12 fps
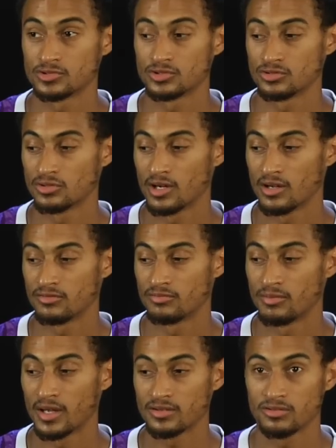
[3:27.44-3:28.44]
to have
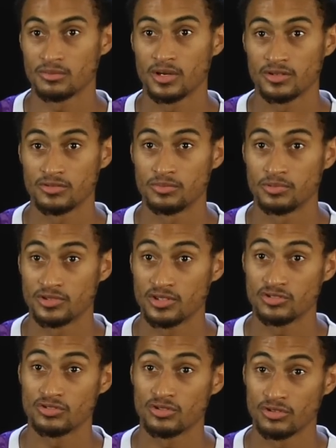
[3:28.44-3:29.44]
maximized the
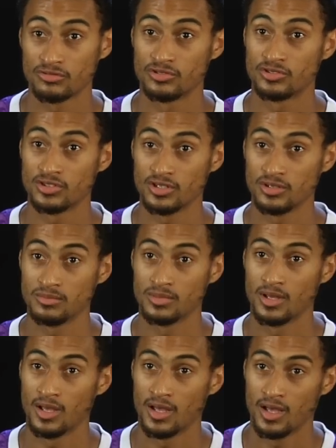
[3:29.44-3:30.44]
potential of the team
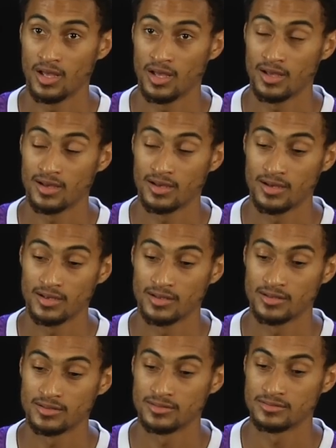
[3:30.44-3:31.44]
uh,
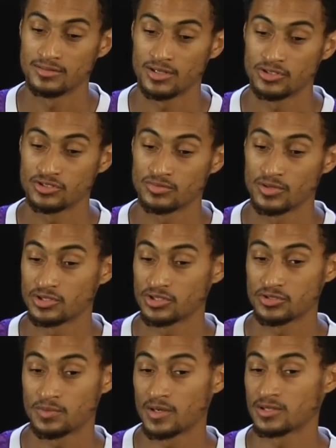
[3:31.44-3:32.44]
as much
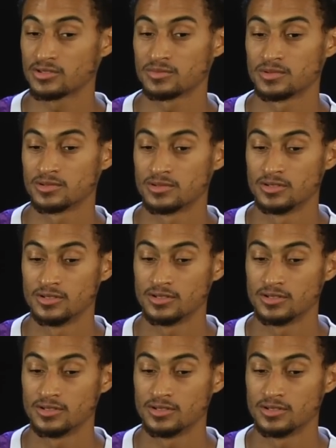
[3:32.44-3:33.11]
as possible.